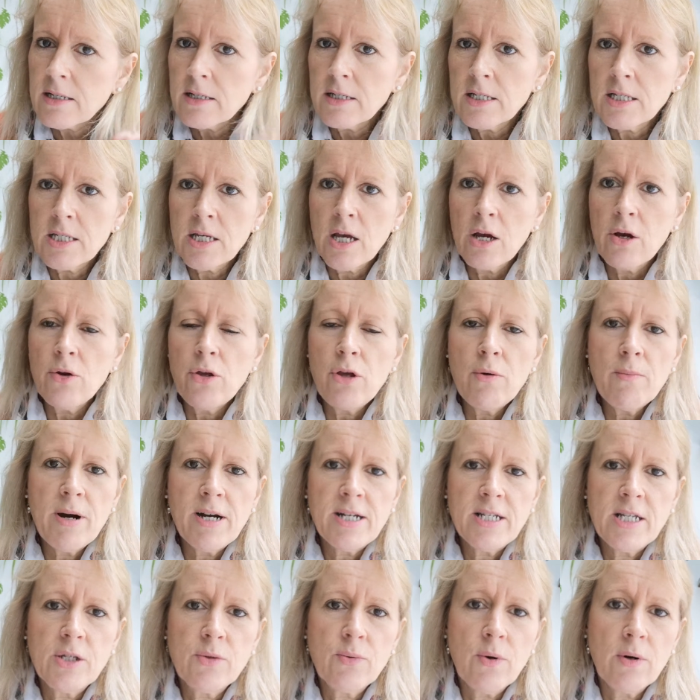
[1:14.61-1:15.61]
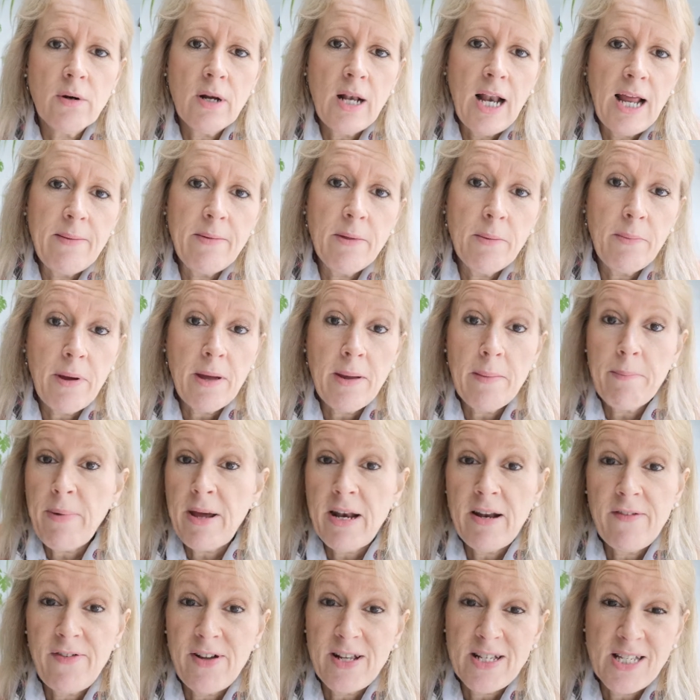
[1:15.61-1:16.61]
so you might as well claim the
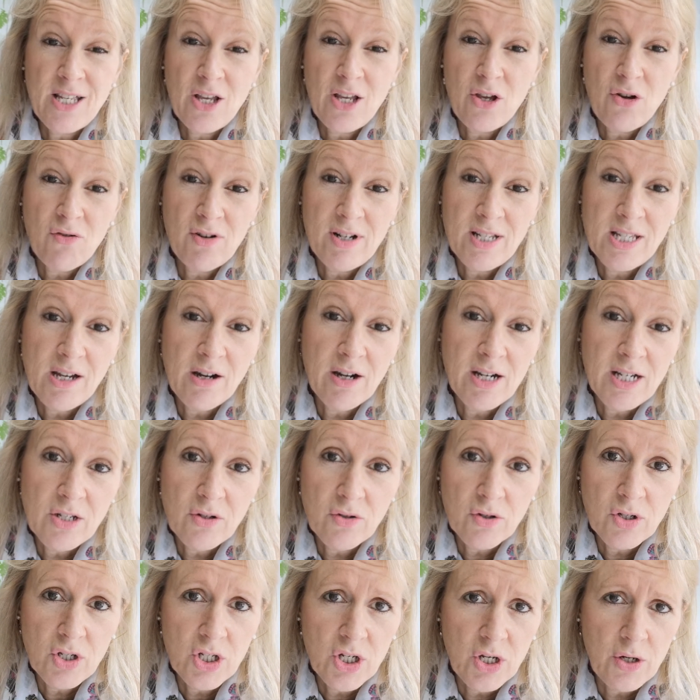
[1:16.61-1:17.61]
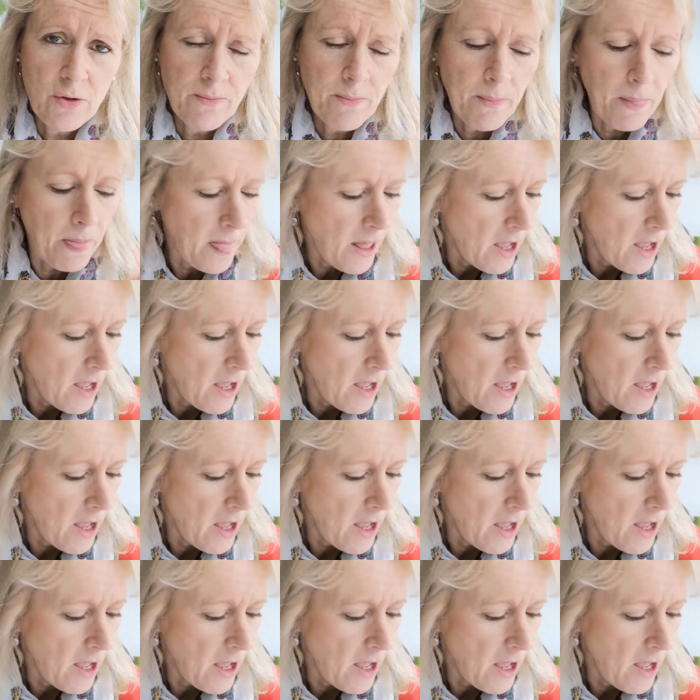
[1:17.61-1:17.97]
benefits that you're entitled to.